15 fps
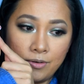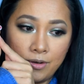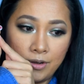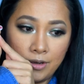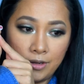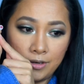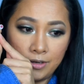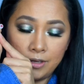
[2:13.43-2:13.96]

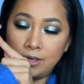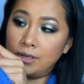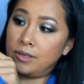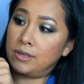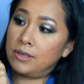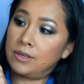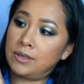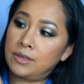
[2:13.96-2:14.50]
on
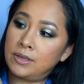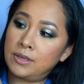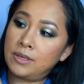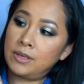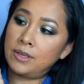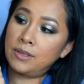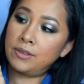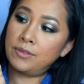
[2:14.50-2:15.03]

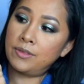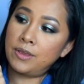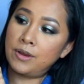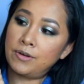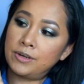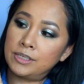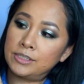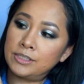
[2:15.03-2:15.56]
there
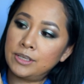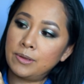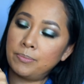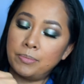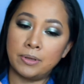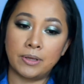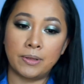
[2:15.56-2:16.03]
on the tip.